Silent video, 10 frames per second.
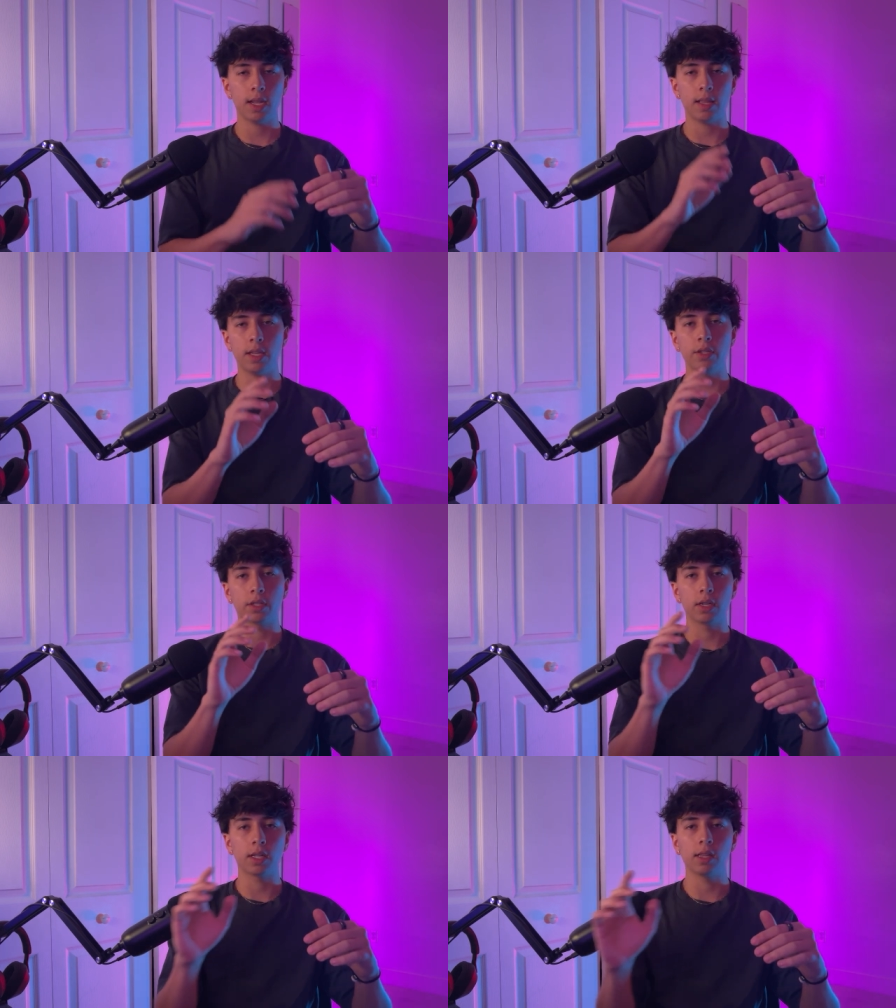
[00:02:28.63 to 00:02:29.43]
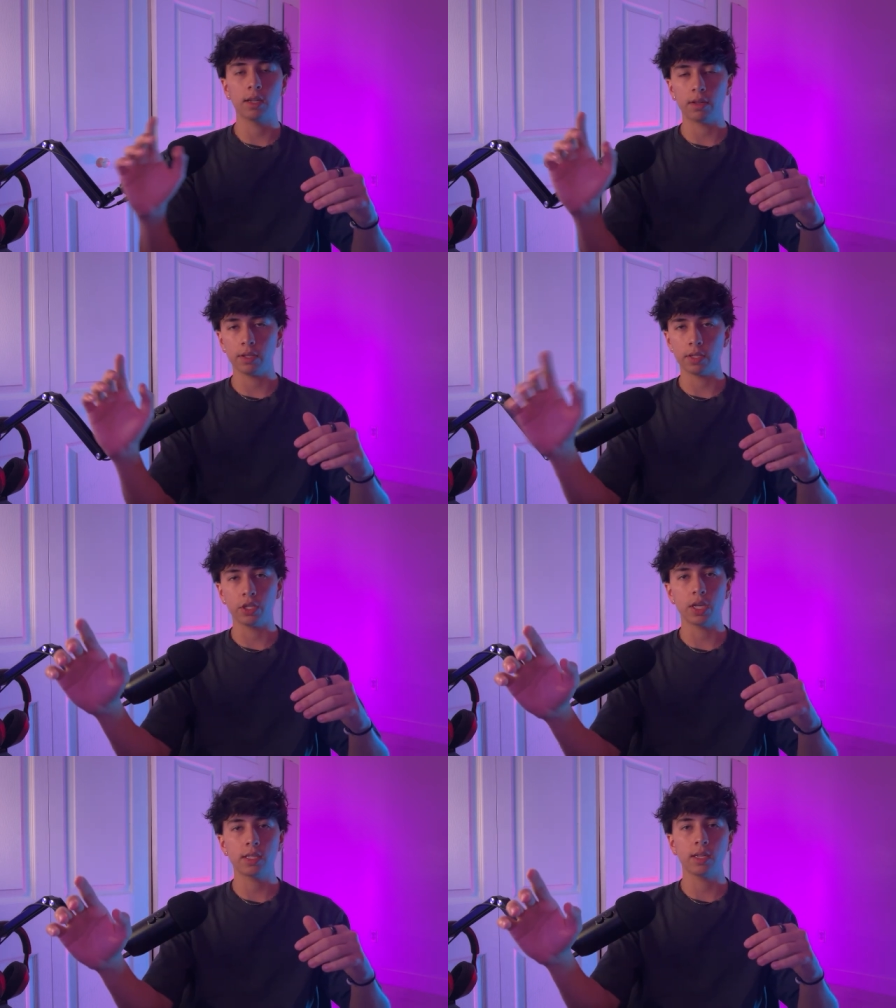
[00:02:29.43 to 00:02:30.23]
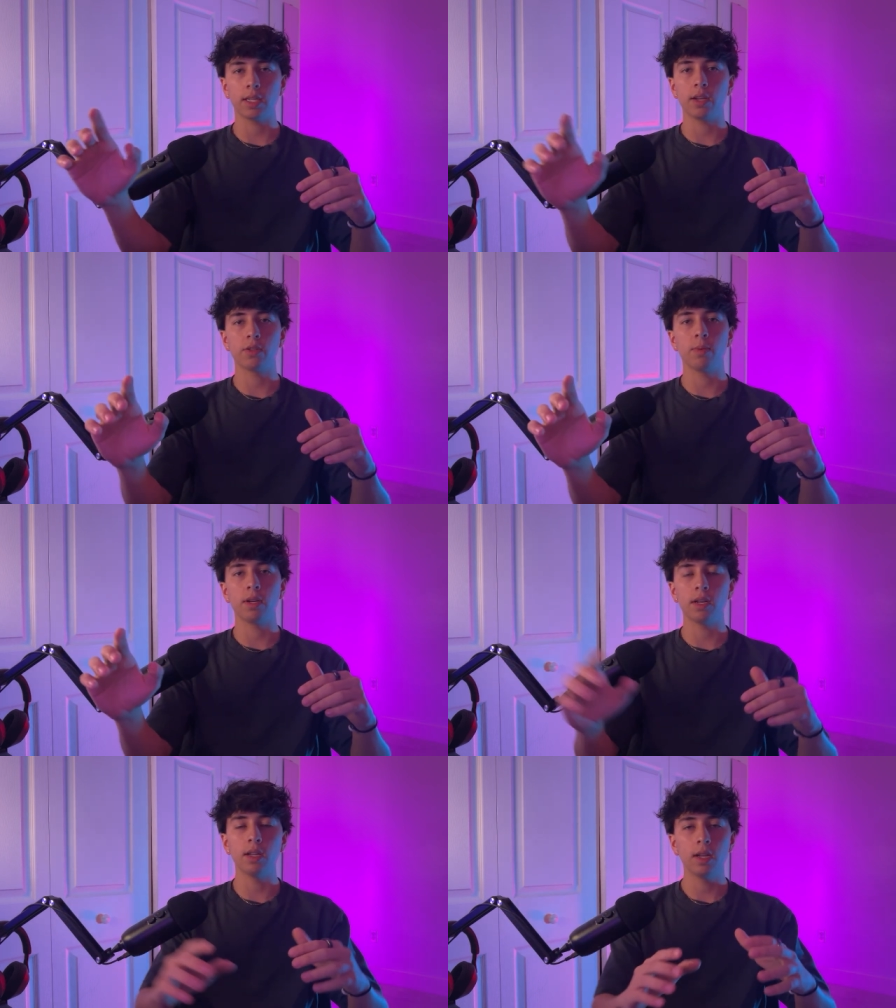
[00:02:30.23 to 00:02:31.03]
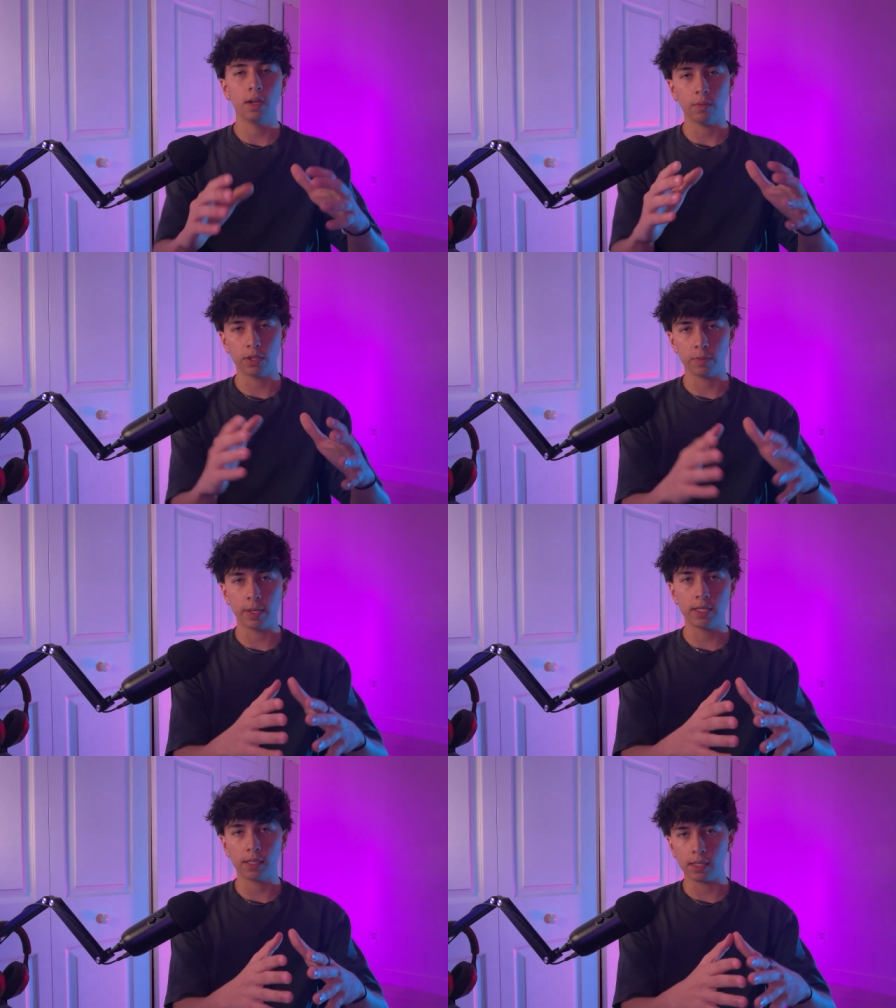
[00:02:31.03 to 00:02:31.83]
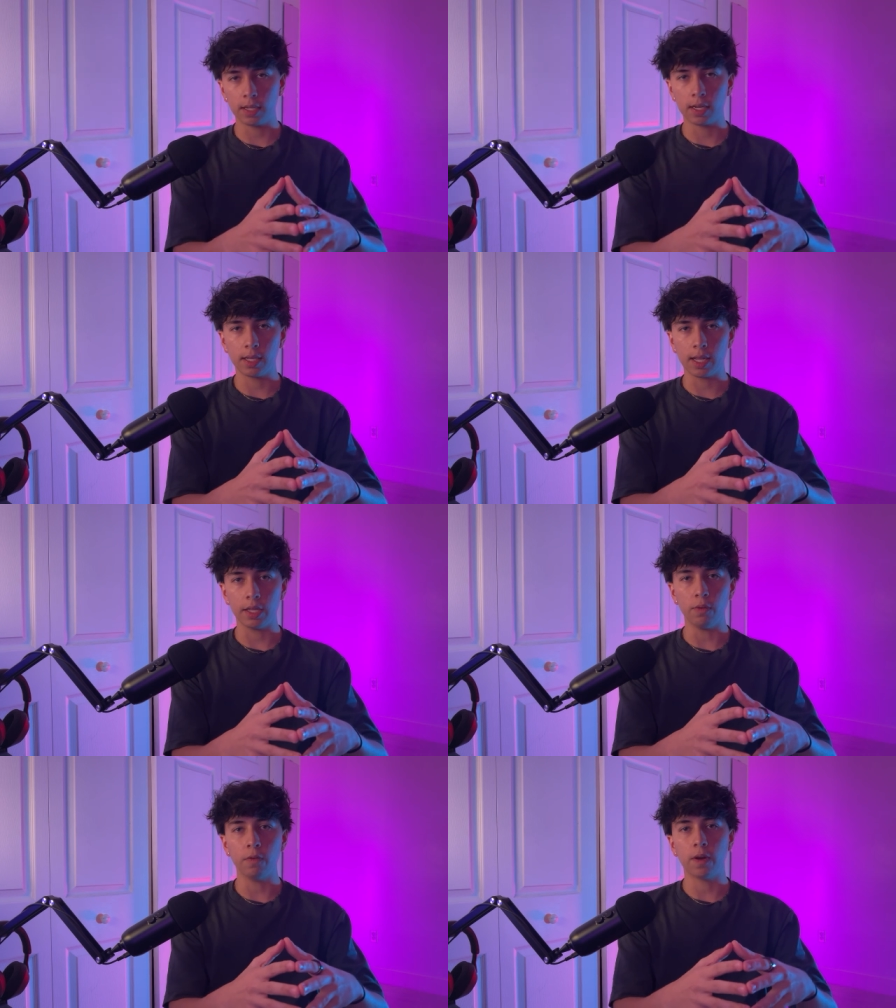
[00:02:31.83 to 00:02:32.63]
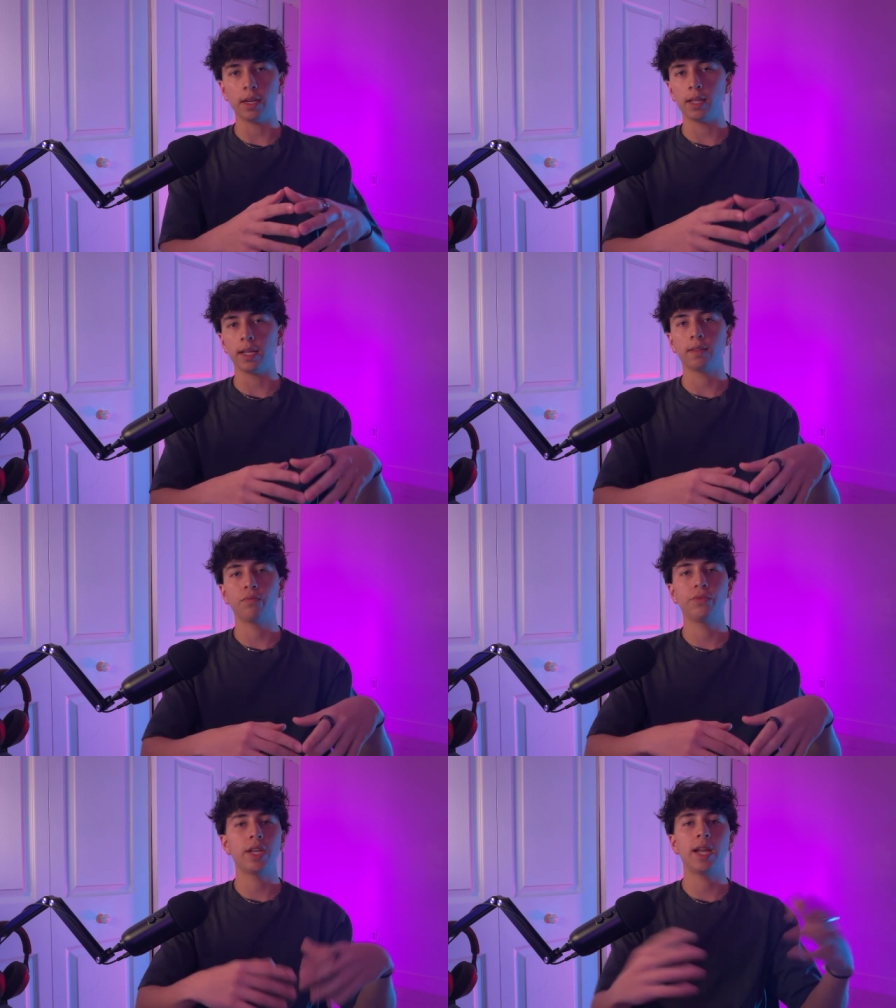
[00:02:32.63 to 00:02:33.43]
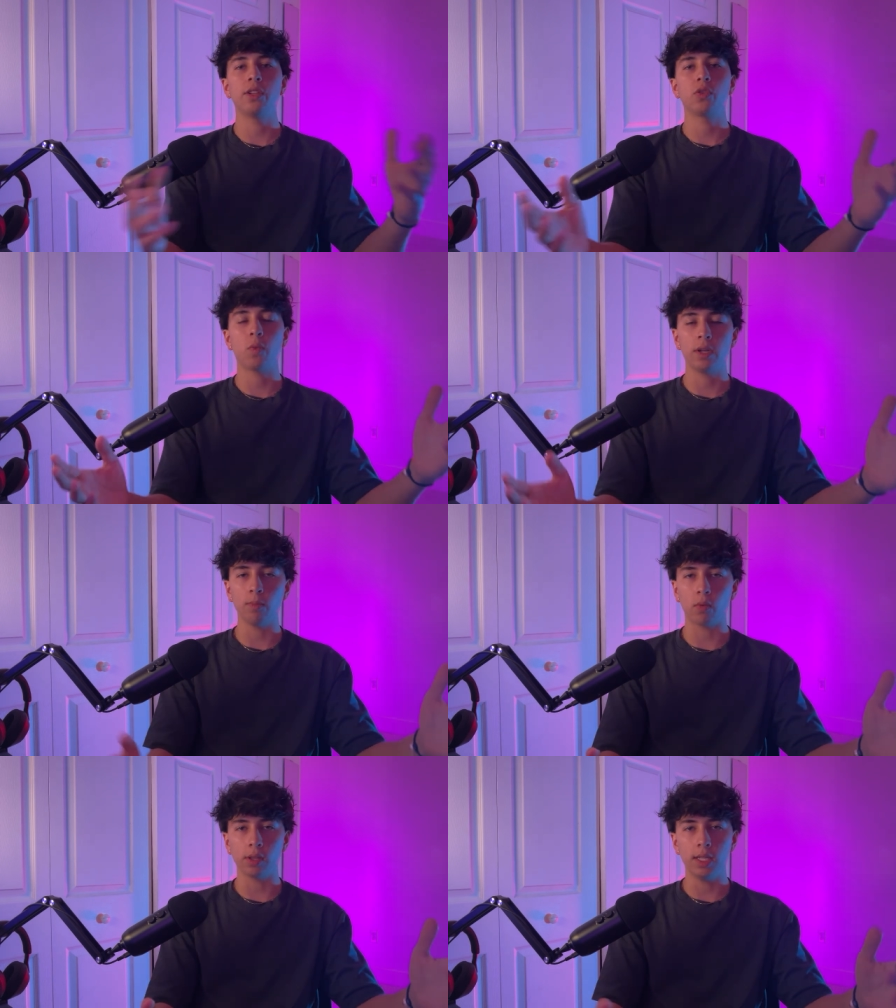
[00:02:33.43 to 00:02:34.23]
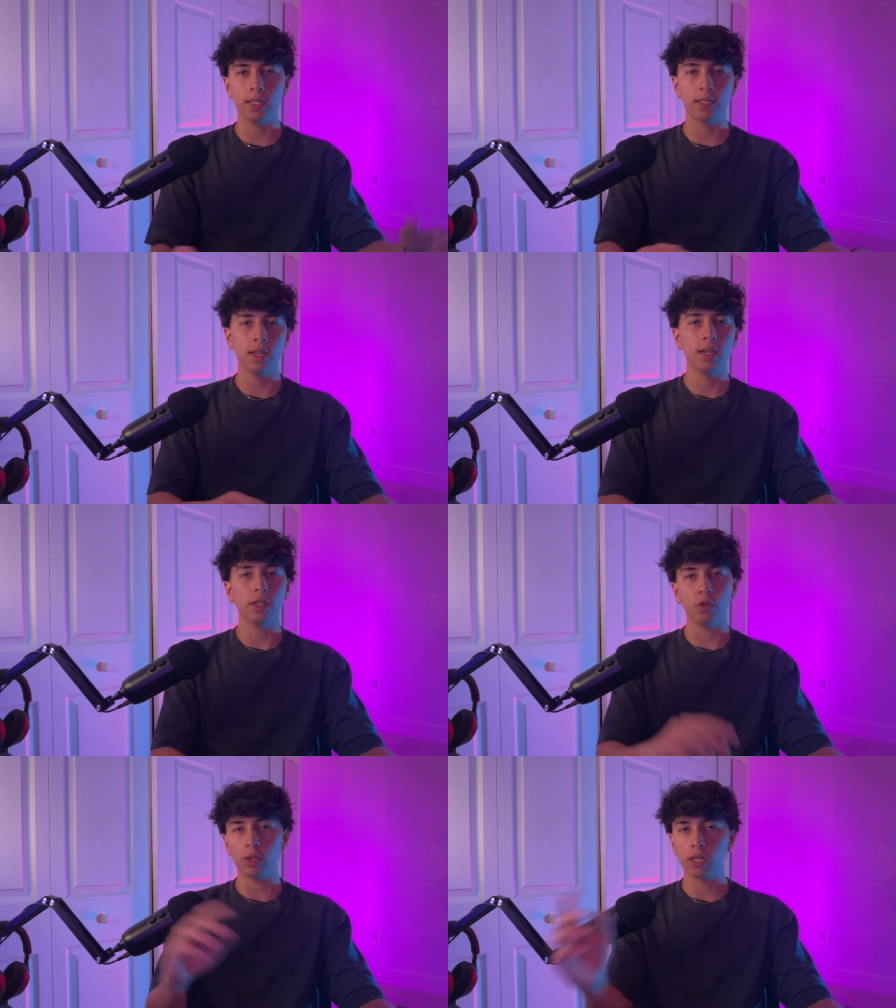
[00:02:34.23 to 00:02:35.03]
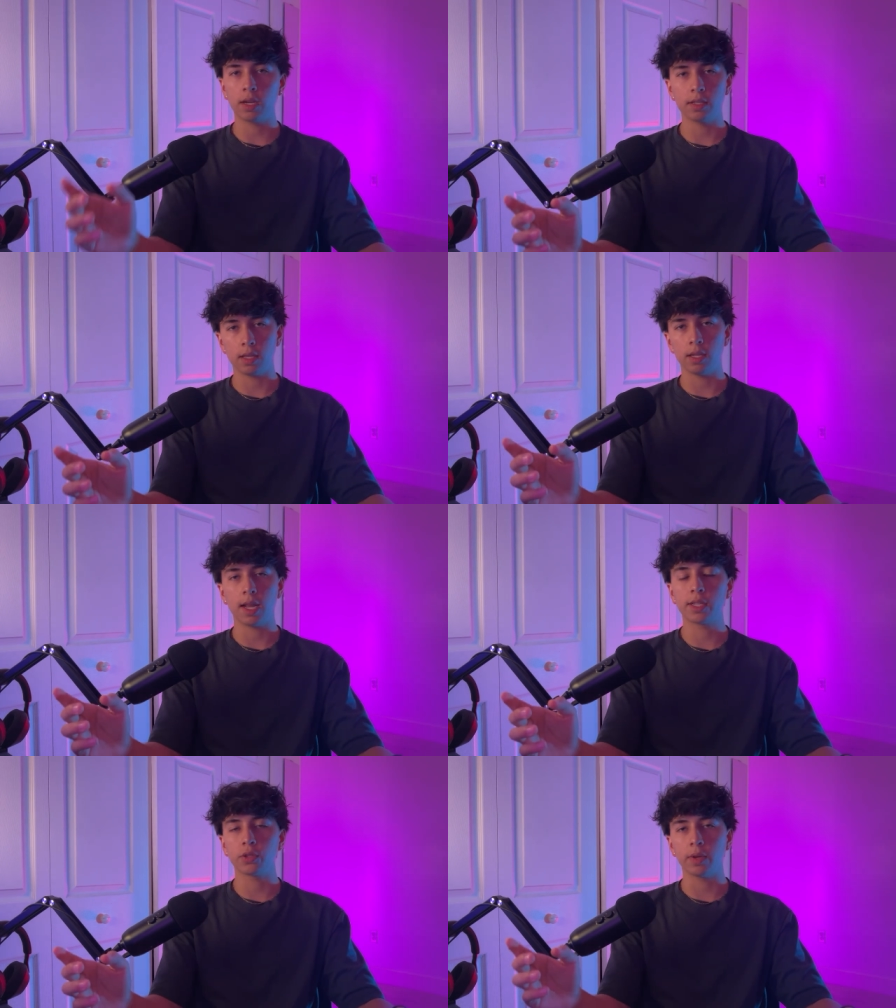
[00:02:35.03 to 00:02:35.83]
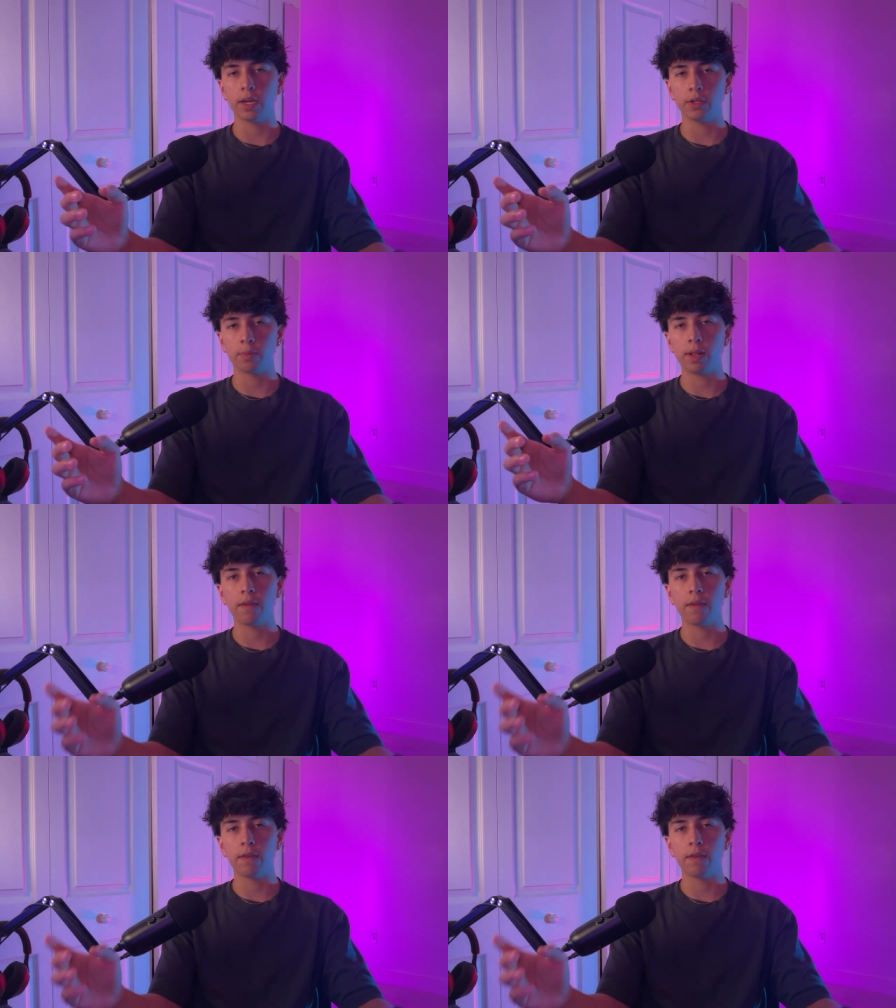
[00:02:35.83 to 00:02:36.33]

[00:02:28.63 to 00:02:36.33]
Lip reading: And then you're going to click on the suggested accounts button, which is basically going to let you find like 10, 20 more leads. You click onto the next creator's